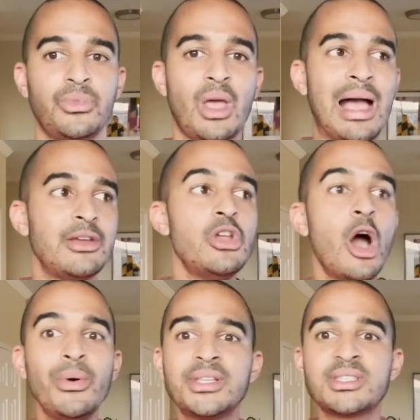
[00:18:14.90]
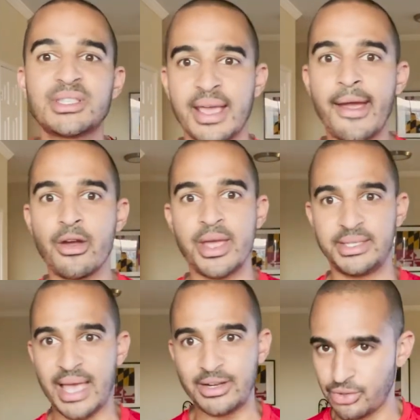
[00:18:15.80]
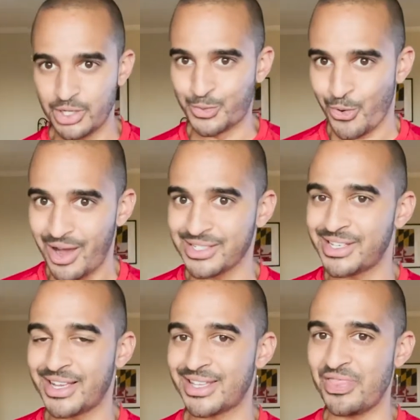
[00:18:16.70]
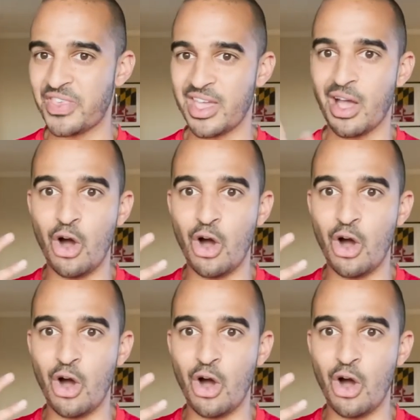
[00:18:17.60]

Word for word: I know it's scary to enter this process and think,